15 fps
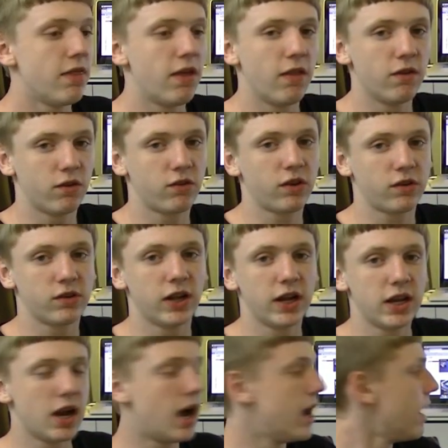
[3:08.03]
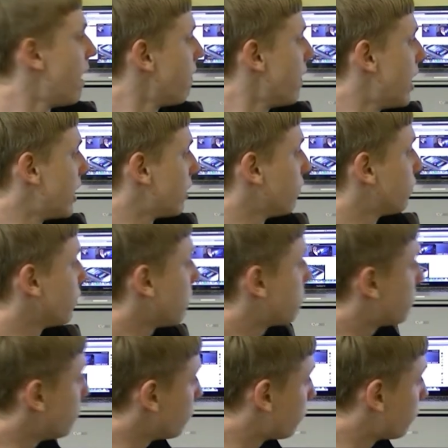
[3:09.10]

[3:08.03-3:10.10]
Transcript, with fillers: then there's $6.99, and then it goes up to